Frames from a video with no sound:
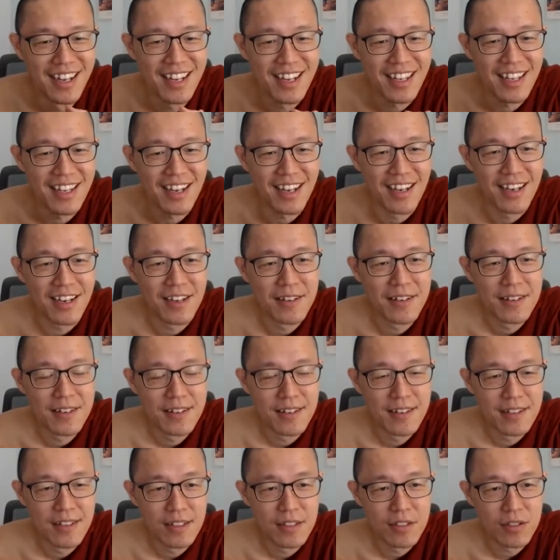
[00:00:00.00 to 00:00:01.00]
Yeah.
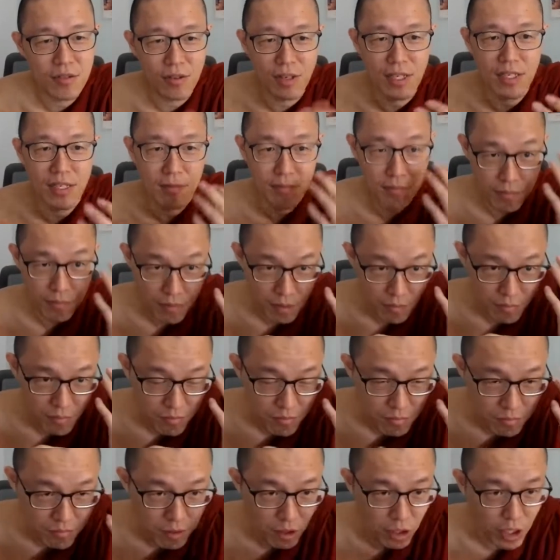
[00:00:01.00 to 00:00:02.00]
So when they
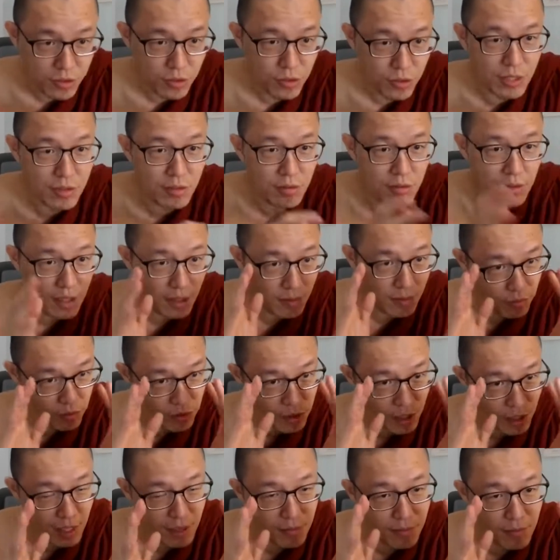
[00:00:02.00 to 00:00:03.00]
prostrate to the
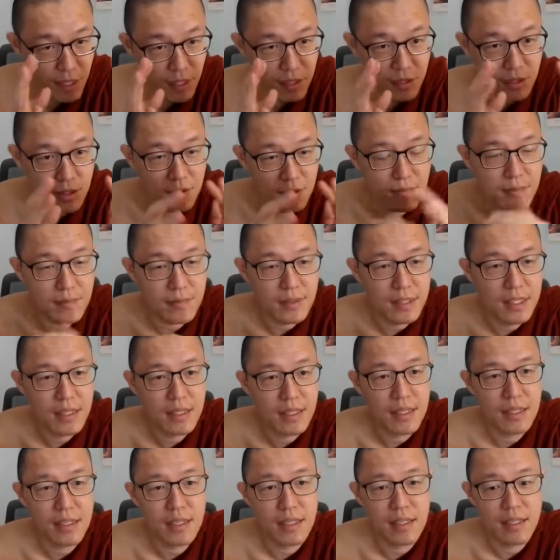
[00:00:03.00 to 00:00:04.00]
Buddha image,
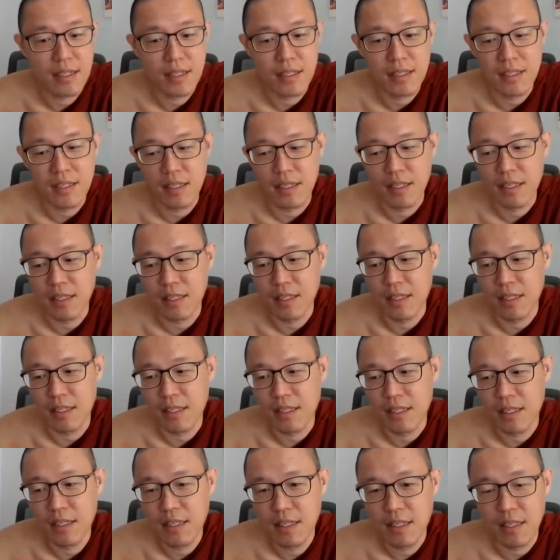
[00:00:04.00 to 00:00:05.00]
they
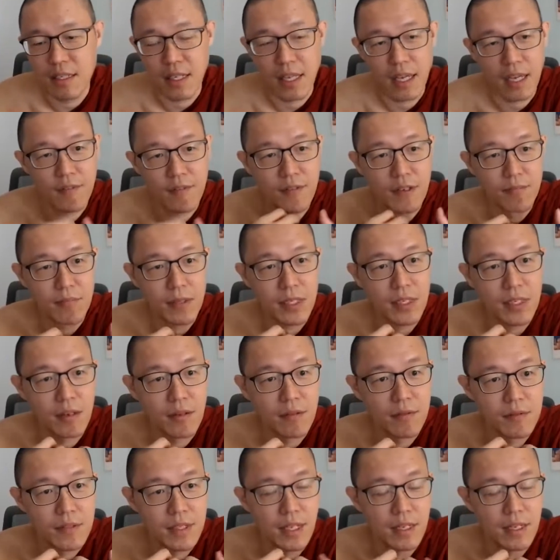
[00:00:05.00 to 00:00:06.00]
have a bit
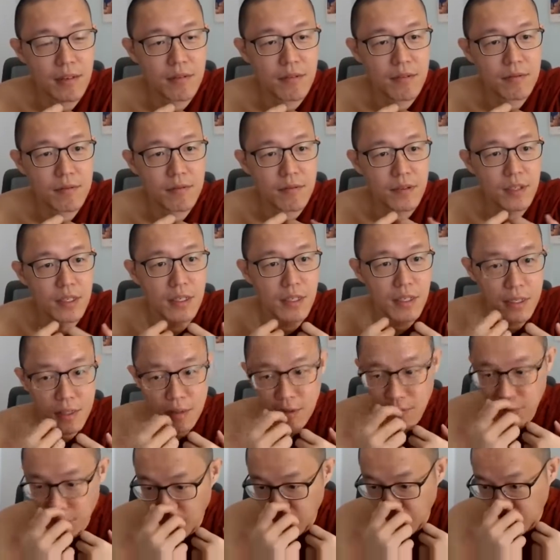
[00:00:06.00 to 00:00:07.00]
of that fear.
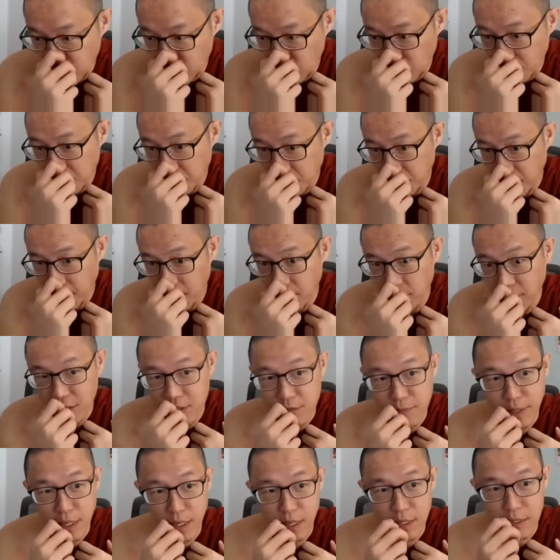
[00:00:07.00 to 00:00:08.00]
Well, I don't pay
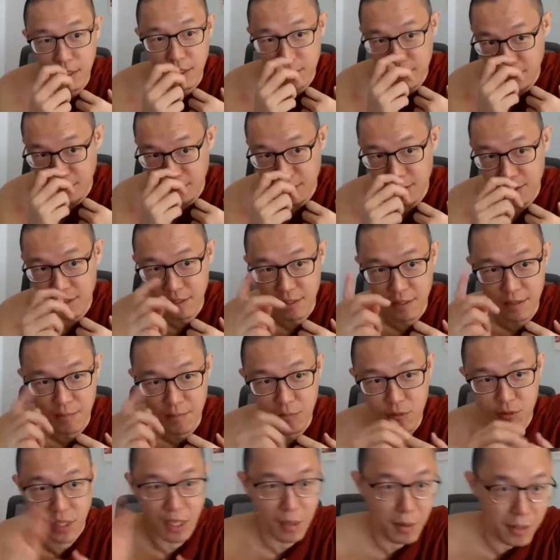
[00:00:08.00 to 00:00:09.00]
respect until the
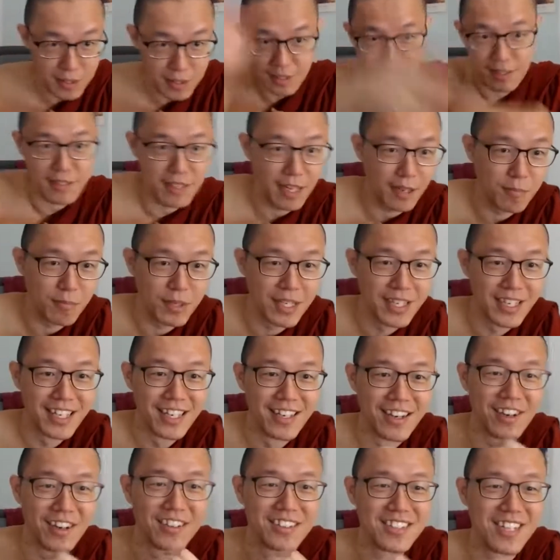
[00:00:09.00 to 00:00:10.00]
Buddha slap me
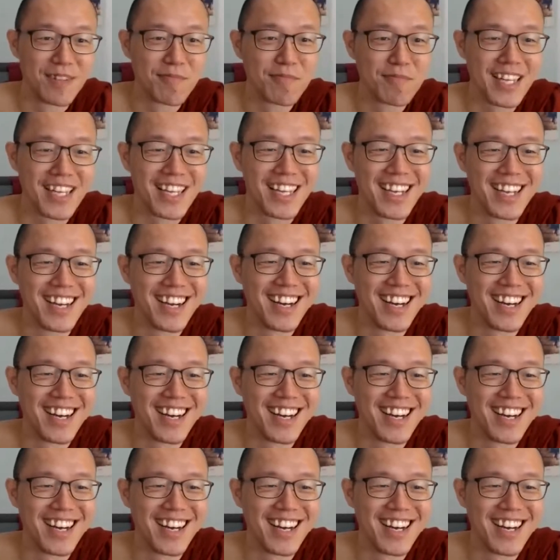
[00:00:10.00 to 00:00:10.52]
or something.